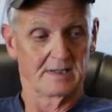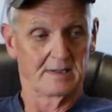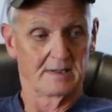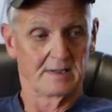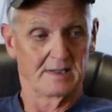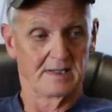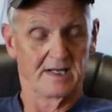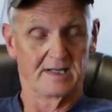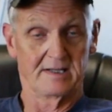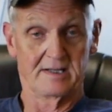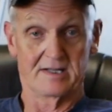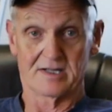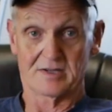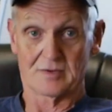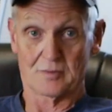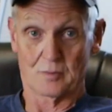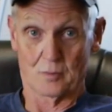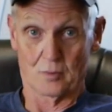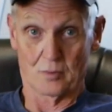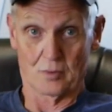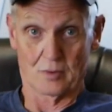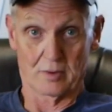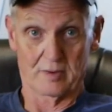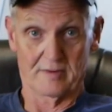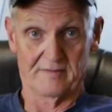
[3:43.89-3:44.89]
in this
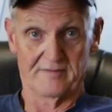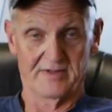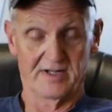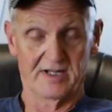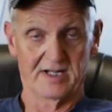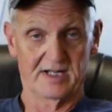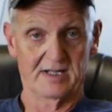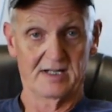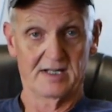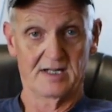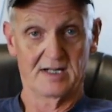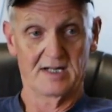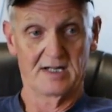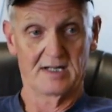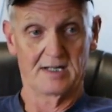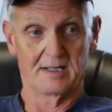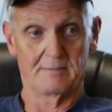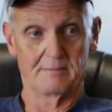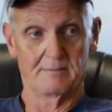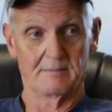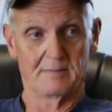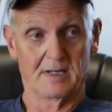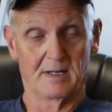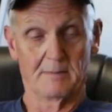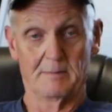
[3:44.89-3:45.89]
war in
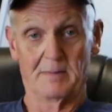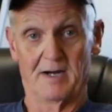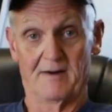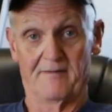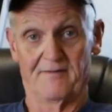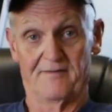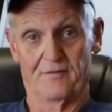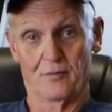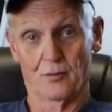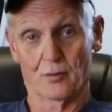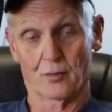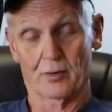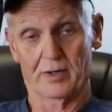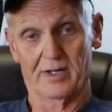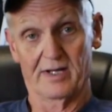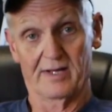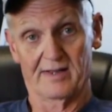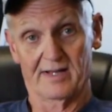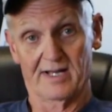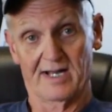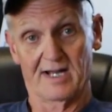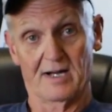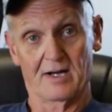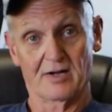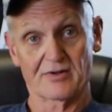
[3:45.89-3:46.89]
Vietnam. About
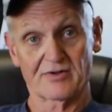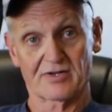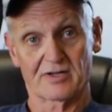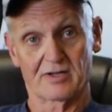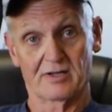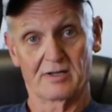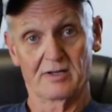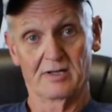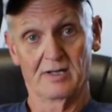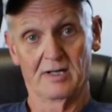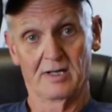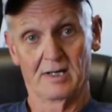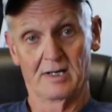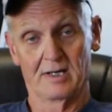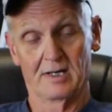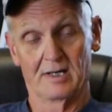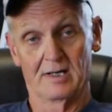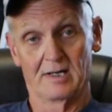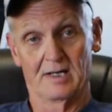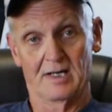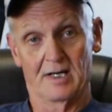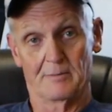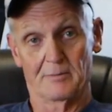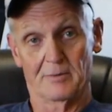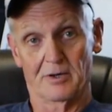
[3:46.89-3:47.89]
40,000
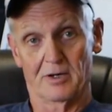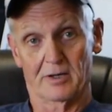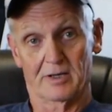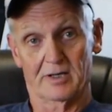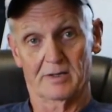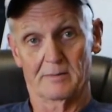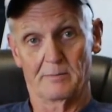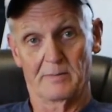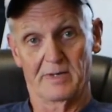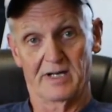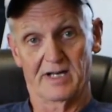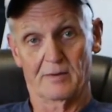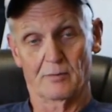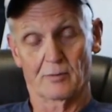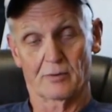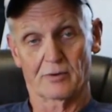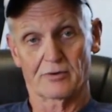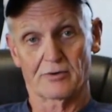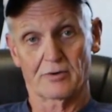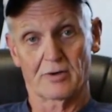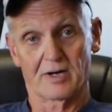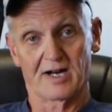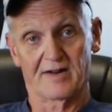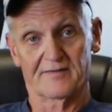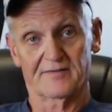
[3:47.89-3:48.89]
American men were
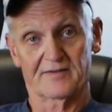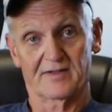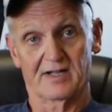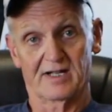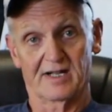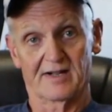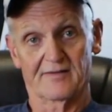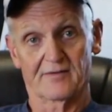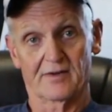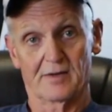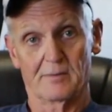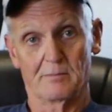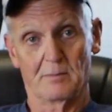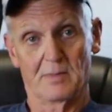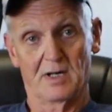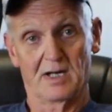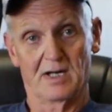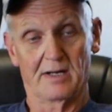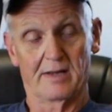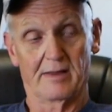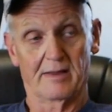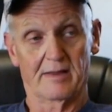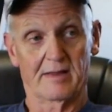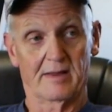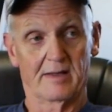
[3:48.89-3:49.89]
drafted every
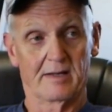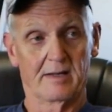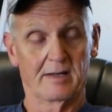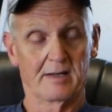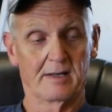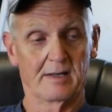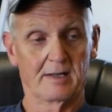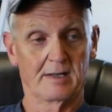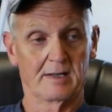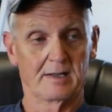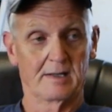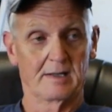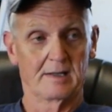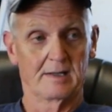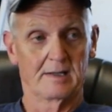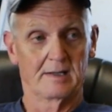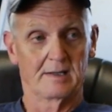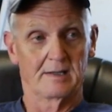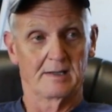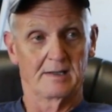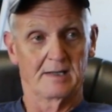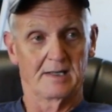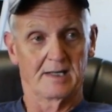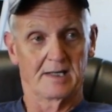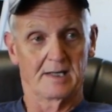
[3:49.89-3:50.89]
month.
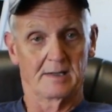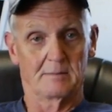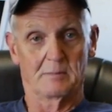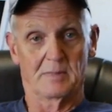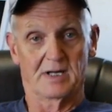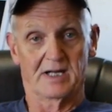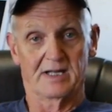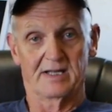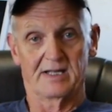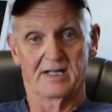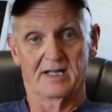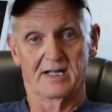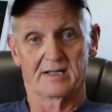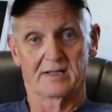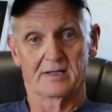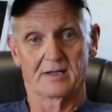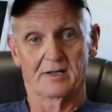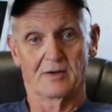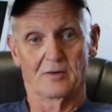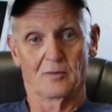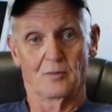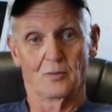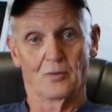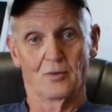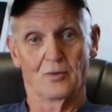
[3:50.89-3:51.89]
And by the end of
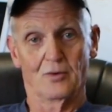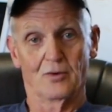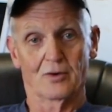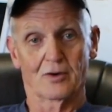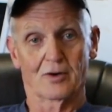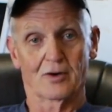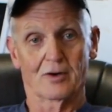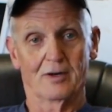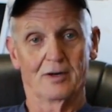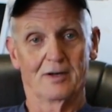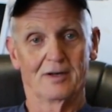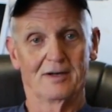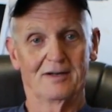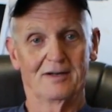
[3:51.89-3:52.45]
the war,